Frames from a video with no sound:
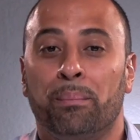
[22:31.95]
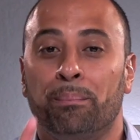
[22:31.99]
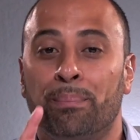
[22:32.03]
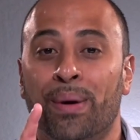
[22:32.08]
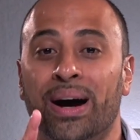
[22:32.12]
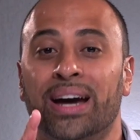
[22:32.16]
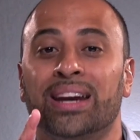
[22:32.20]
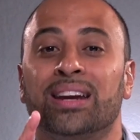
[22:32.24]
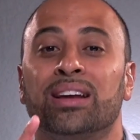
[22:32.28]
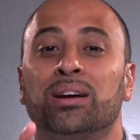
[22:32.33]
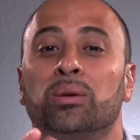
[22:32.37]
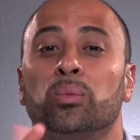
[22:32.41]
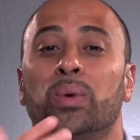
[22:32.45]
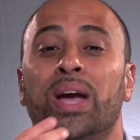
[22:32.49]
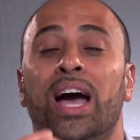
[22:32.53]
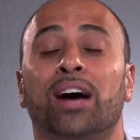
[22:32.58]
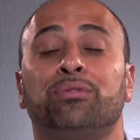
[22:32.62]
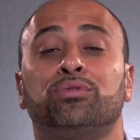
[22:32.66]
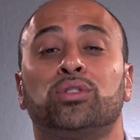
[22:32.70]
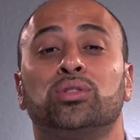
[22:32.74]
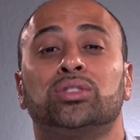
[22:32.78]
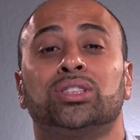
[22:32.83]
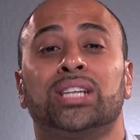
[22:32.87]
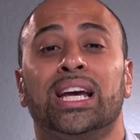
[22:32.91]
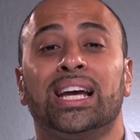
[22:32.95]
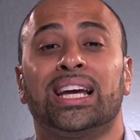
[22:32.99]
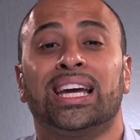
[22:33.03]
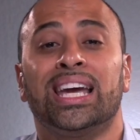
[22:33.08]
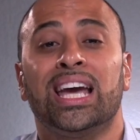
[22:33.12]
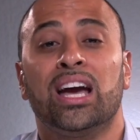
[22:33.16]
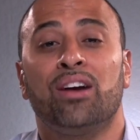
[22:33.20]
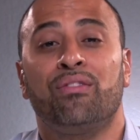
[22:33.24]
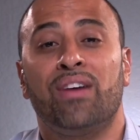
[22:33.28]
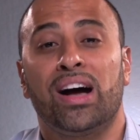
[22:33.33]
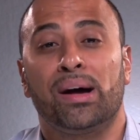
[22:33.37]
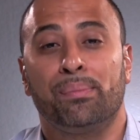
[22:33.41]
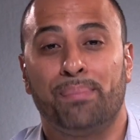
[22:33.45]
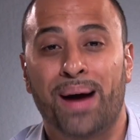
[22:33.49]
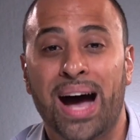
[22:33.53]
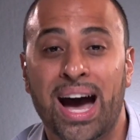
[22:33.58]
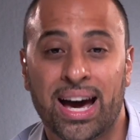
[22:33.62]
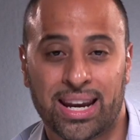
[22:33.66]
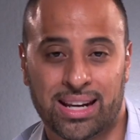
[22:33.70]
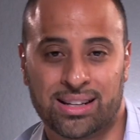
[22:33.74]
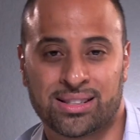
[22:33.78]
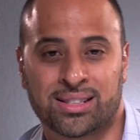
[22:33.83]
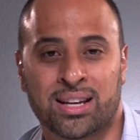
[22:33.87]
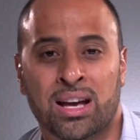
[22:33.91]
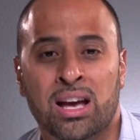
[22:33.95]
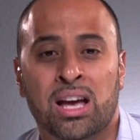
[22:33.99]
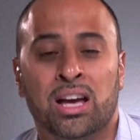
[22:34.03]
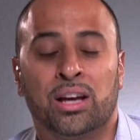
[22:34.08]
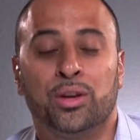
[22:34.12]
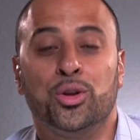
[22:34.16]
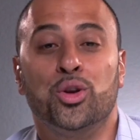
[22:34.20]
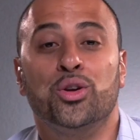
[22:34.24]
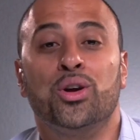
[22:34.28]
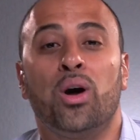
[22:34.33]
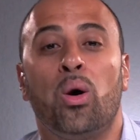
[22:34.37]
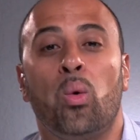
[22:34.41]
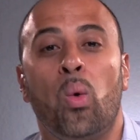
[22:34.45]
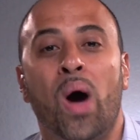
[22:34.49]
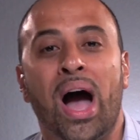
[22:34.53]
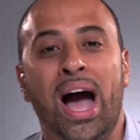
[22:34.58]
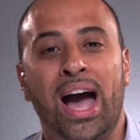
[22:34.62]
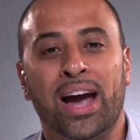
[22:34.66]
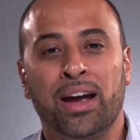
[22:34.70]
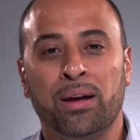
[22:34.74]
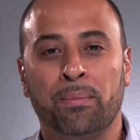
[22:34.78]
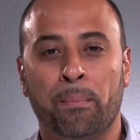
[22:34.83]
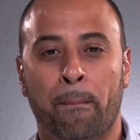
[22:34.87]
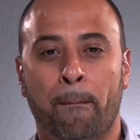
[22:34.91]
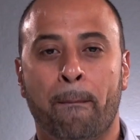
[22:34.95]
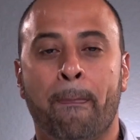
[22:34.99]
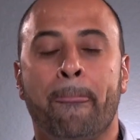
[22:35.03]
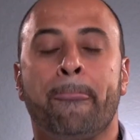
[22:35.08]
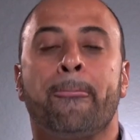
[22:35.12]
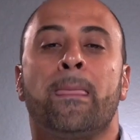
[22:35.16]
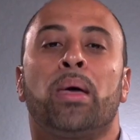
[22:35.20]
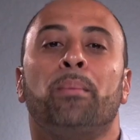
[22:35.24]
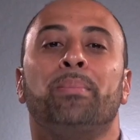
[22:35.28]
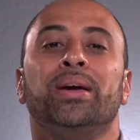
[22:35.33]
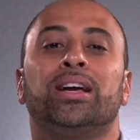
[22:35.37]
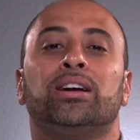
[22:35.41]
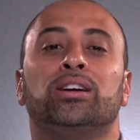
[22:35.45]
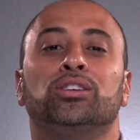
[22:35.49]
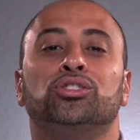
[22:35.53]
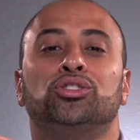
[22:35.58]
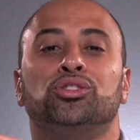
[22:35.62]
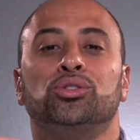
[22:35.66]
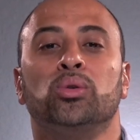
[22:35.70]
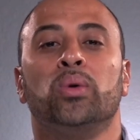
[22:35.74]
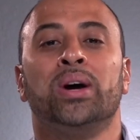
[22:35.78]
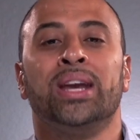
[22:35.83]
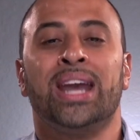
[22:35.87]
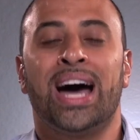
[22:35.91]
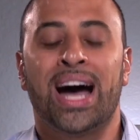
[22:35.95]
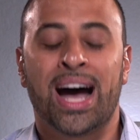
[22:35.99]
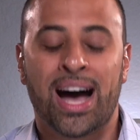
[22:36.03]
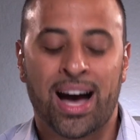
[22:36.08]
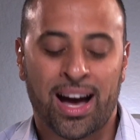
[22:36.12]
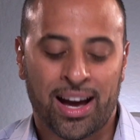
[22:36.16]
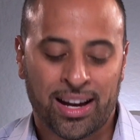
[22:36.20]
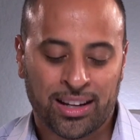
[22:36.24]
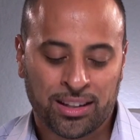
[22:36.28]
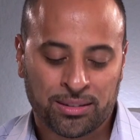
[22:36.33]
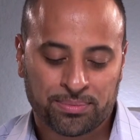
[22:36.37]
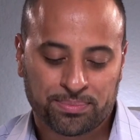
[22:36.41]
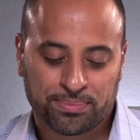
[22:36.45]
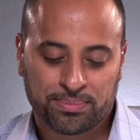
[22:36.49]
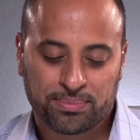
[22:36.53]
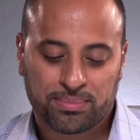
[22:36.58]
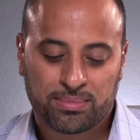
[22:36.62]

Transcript: But we have to take care of our bodies. You know why? Because you and I